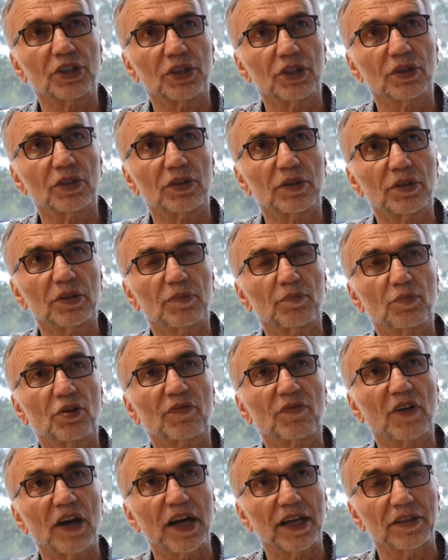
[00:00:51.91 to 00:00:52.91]
could
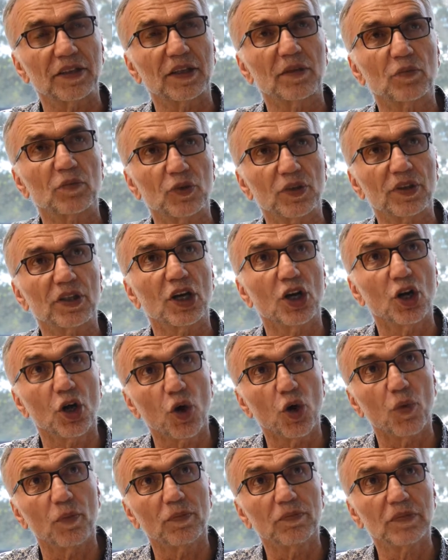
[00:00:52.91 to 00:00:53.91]
provide them with a
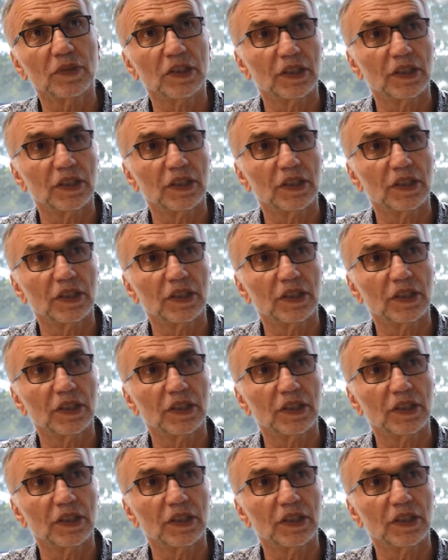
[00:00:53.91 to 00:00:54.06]
home.